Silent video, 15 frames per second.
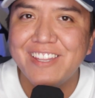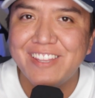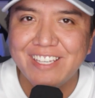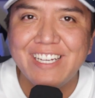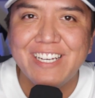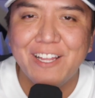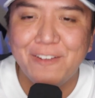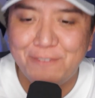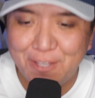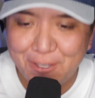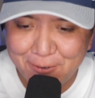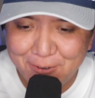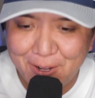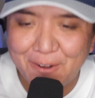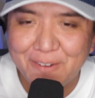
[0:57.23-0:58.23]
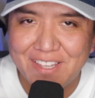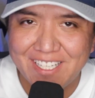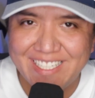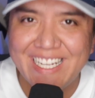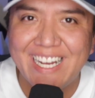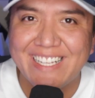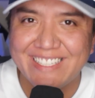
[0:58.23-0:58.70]
thin, if you know
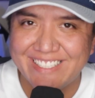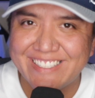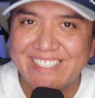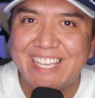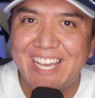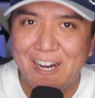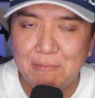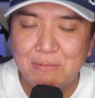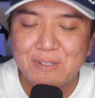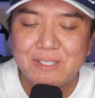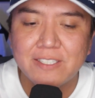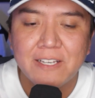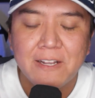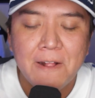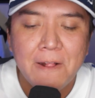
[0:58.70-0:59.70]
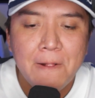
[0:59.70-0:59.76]
the Dallas Cowboys,